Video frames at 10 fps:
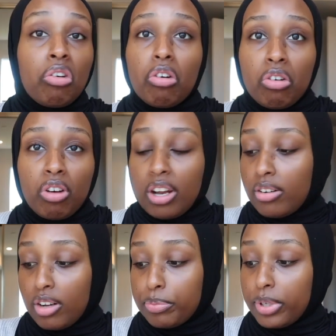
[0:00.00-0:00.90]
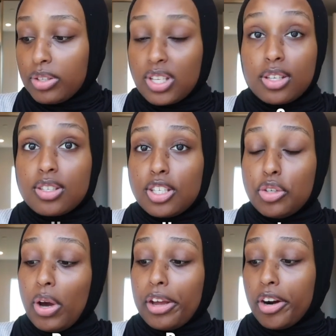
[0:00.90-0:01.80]
Cool. I don't know how to pronounce that.
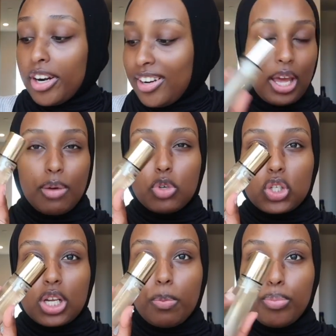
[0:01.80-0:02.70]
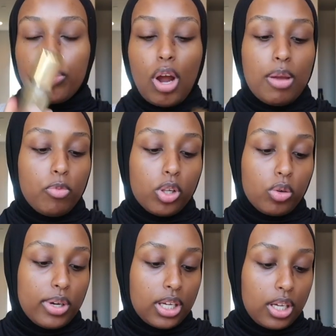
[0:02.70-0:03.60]
C-U-I-R. I am just gonna prime real
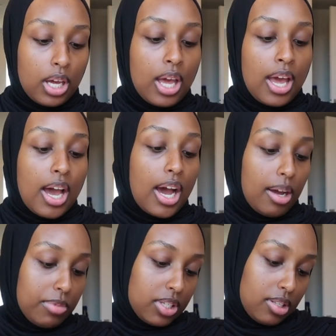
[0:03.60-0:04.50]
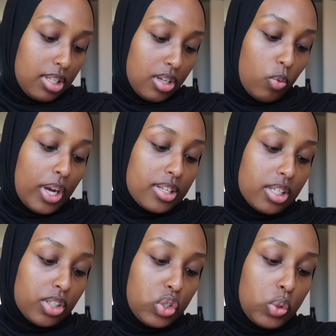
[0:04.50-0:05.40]
quick. This is the
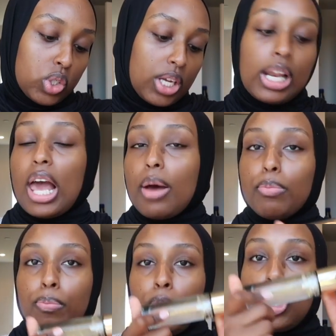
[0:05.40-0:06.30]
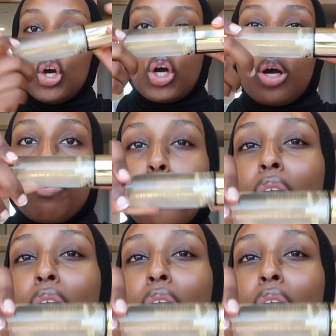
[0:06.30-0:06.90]
YSL Touche Eclat Blur